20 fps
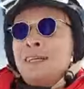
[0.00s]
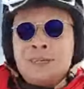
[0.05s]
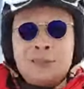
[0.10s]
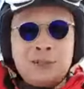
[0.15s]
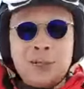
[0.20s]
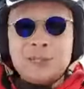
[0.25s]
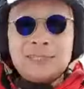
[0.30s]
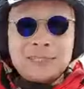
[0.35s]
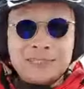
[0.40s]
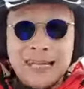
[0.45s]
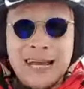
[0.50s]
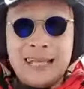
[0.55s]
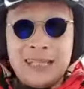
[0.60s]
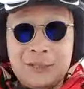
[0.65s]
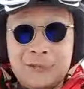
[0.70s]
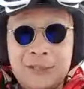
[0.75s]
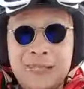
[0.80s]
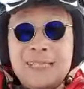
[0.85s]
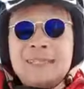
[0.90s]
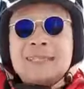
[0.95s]
Not
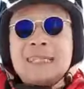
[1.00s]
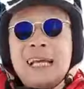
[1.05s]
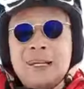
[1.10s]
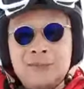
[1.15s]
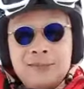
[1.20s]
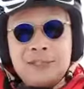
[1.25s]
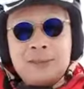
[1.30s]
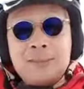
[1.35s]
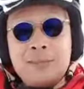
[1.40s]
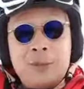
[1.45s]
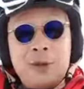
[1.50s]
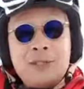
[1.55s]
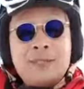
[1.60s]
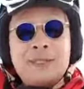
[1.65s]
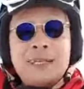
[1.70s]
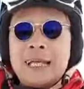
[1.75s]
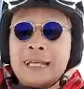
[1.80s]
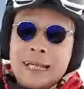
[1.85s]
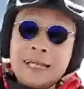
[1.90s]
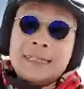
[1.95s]
salary. Salary is
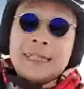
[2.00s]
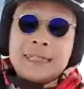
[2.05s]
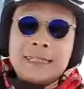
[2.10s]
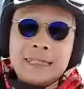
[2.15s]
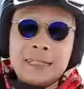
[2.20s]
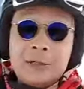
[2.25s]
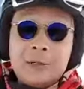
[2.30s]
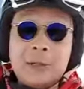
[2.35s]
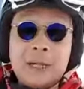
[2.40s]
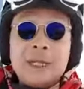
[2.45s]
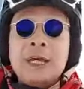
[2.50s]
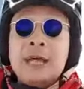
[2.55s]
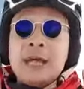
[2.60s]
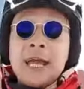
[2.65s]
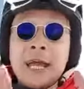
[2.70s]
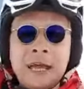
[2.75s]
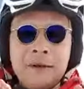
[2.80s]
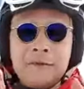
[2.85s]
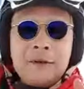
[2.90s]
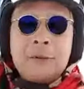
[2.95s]
important, and I can tell what,
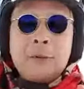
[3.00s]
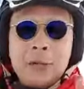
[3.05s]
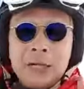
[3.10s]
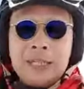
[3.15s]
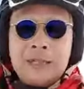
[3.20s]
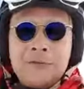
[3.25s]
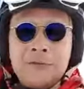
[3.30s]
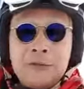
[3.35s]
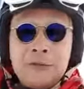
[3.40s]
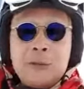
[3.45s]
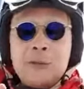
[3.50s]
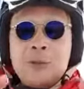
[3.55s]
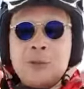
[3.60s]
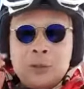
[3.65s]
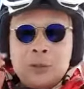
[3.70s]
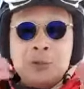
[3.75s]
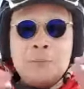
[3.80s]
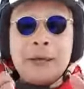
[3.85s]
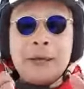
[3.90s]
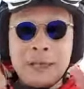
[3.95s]
every one of you
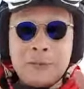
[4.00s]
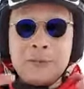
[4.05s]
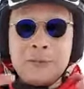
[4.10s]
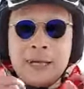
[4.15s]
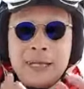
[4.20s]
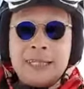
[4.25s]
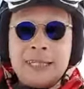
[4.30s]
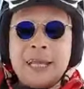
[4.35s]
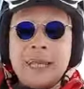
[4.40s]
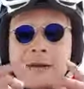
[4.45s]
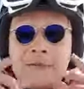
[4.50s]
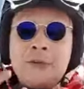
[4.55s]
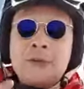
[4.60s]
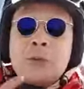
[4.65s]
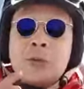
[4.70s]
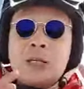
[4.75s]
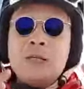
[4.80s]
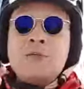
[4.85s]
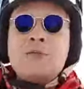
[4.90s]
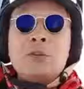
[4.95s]
will make money. Every
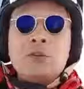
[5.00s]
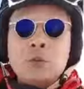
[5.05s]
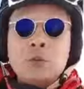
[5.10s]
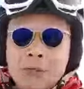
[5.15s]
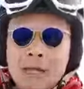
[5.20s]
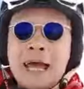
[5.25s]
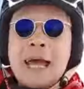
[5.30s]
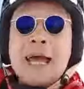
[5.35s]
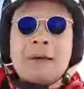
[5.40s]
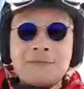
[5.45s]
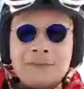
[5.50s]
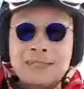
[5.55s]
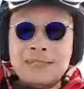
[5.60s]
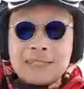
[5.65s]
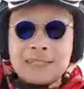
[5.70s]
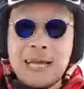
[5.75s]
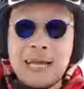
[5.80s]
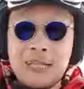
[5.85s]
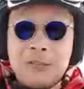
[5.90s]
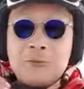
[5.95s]
one of you will have a
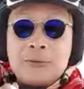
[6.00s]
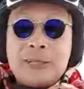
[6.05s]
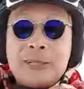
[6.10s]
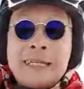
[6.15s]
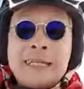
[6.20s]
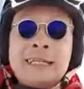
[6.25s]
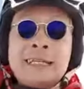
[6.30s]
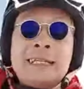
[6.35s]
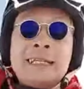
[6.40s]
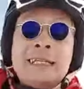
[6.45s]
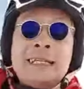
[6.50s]
salary.